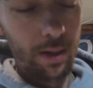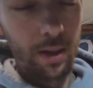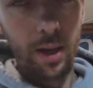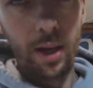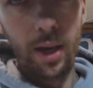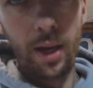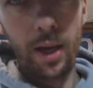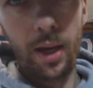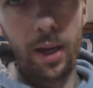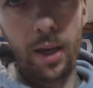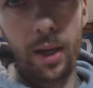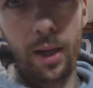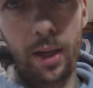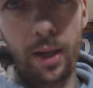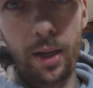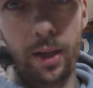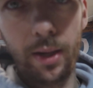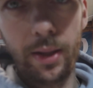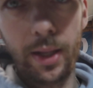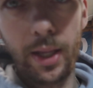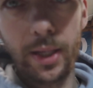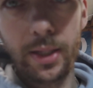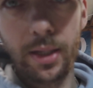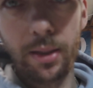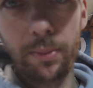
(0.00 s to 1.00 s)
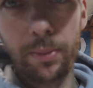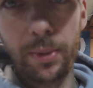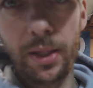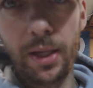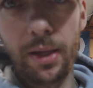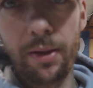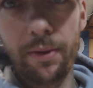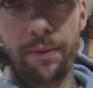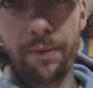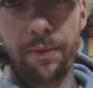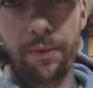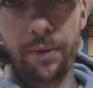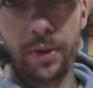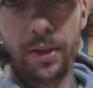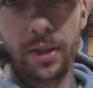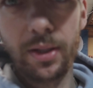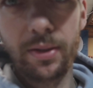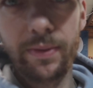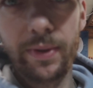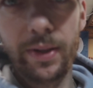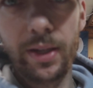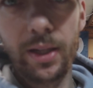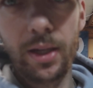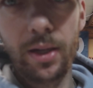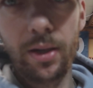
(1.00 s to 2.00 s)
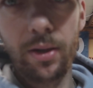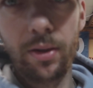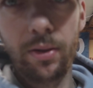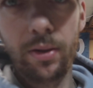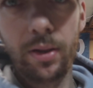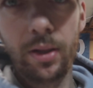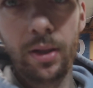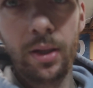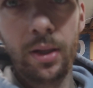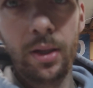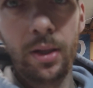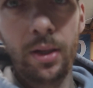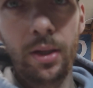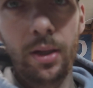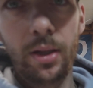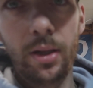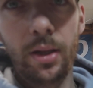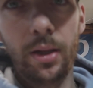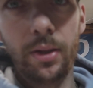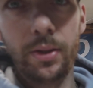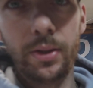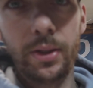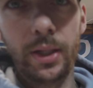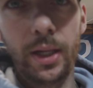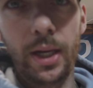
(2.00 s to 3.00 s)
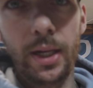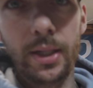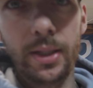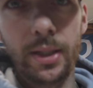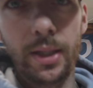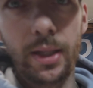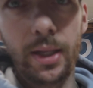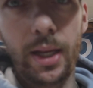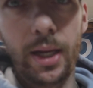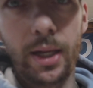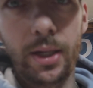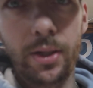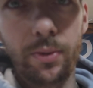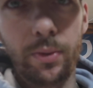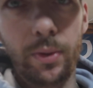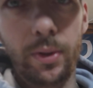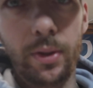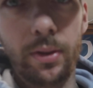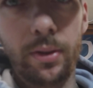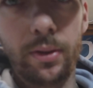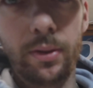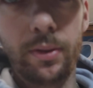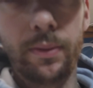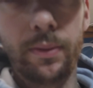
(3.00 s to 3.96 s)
And that's gonna be it for this video. I'll see you guys in the next one.